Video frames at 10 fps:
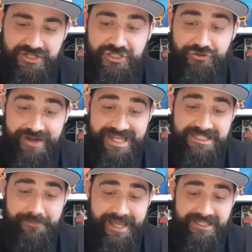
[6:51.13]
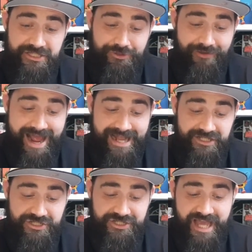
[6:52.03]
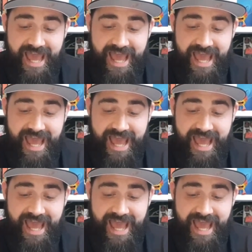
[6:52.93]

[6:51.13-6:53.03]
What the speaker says: the screen's a bit scratched.